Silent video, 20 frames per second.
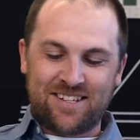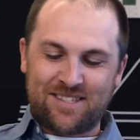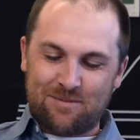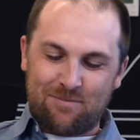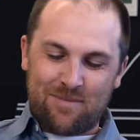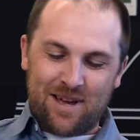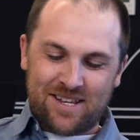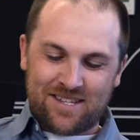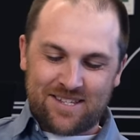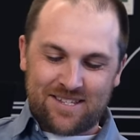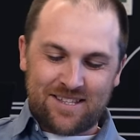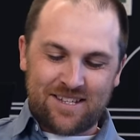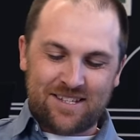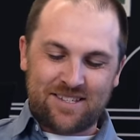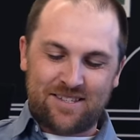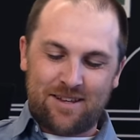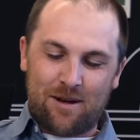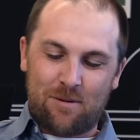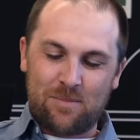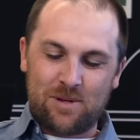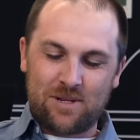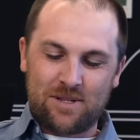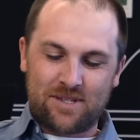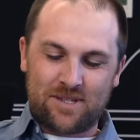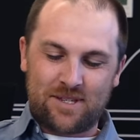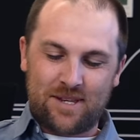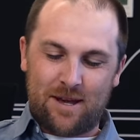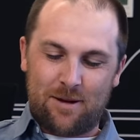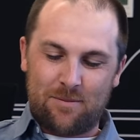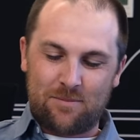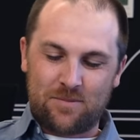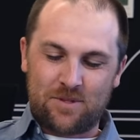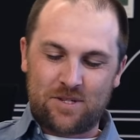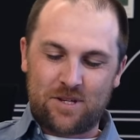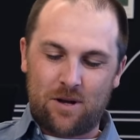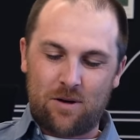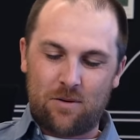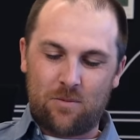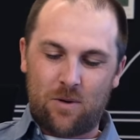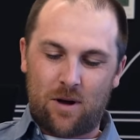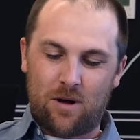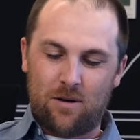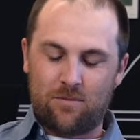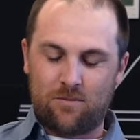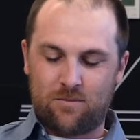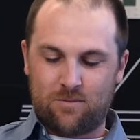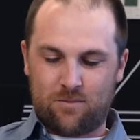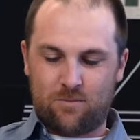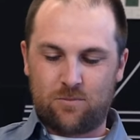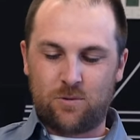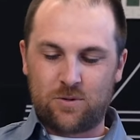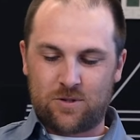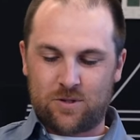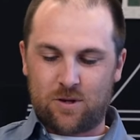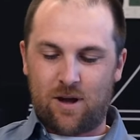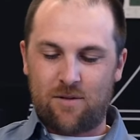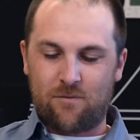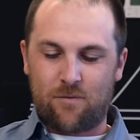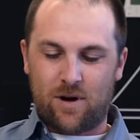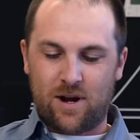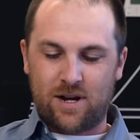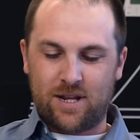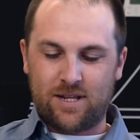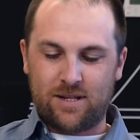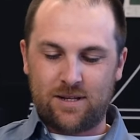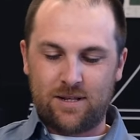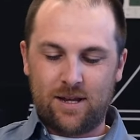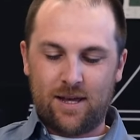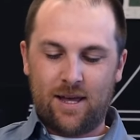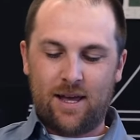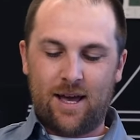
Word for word: It's amazing, these numbers. Um, so uh, we'll dive right in.